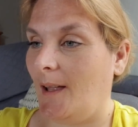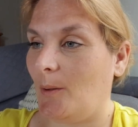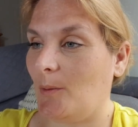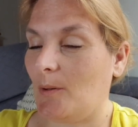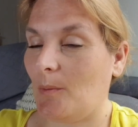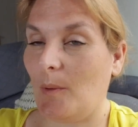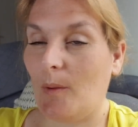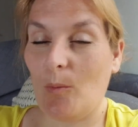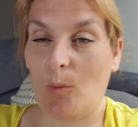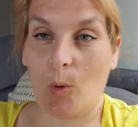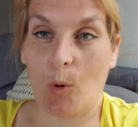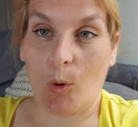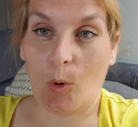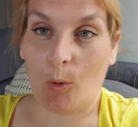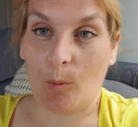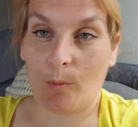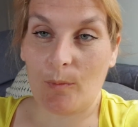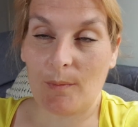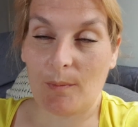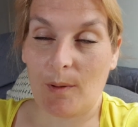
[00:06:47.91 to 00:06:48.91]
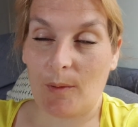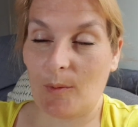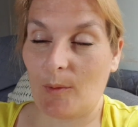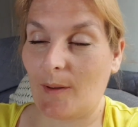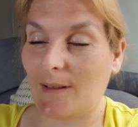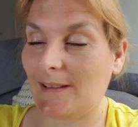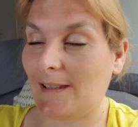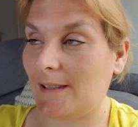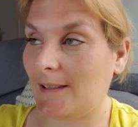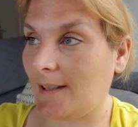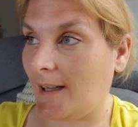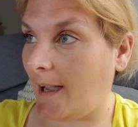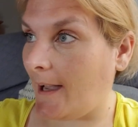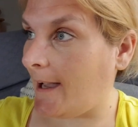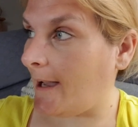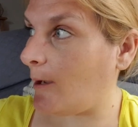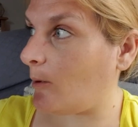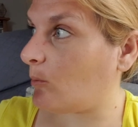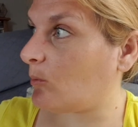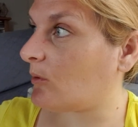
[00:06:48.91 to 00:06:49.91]
a bit warm, but we went to
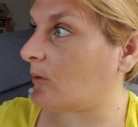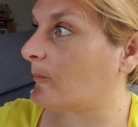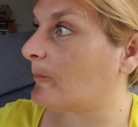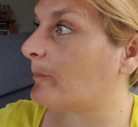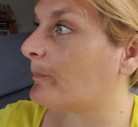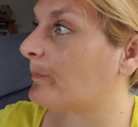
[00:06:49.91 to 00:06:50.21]
town.